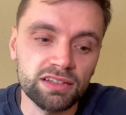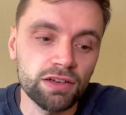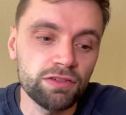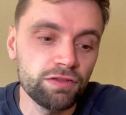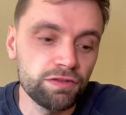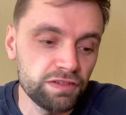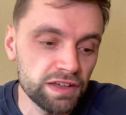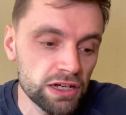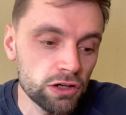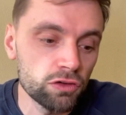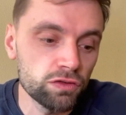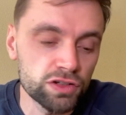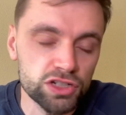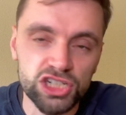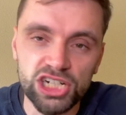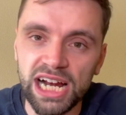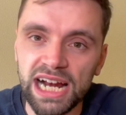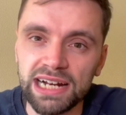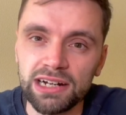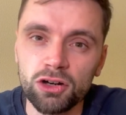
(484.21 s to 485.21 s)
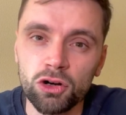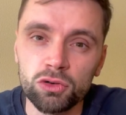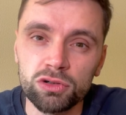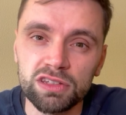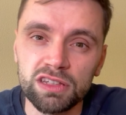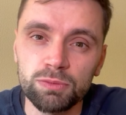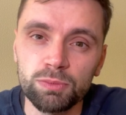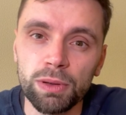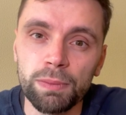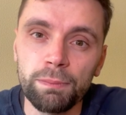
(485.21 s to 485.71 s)
I feel for Jack Noll because
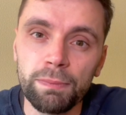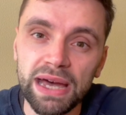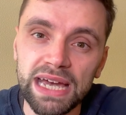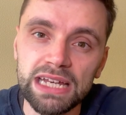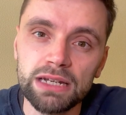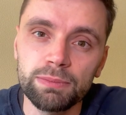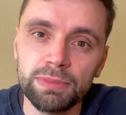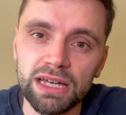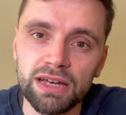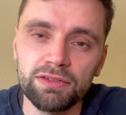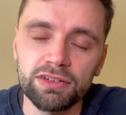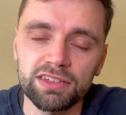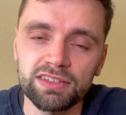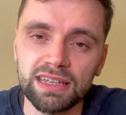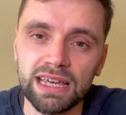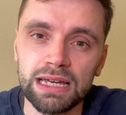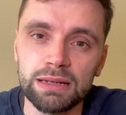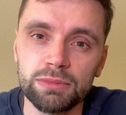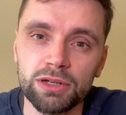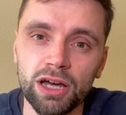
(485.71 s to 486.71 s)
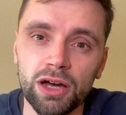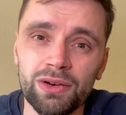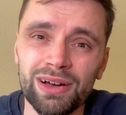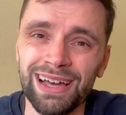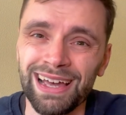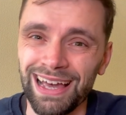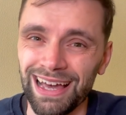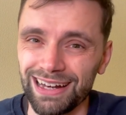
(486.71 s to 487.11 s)
he's been made a bit of a scapegoat.